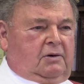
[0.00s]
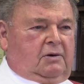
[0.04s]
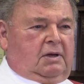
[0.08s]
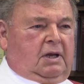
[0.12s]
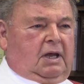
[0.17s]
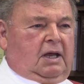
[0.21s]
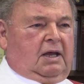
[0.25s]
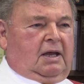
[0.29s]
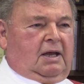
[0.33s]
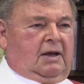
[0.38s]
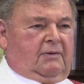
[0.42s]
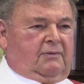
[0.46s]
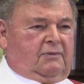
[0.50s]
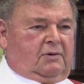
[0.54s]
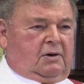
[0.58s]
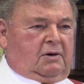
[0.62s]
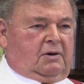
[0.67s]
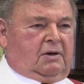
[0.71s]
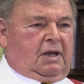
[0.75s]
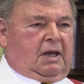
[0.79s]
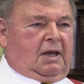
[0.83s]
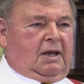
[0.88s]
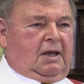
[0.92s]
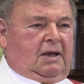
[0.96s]
day after
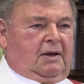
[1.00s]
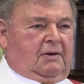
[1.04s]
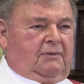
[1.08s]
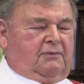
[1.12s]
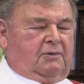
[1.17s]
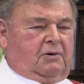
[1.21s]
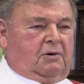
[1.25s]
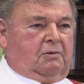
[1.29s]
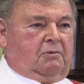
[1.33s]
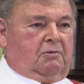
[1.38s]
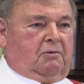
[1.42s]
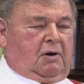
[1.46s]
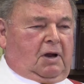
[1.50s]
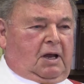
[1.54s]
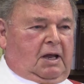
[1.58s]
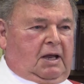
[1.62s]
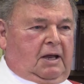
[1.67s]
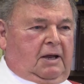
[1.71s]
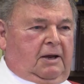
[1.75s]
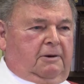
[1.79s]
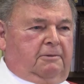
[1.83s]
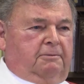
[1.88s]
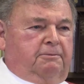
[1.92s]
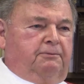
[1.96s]
day after
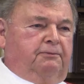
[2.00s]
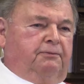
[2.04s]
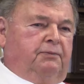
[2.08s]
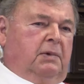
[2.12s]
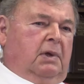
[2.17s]
rain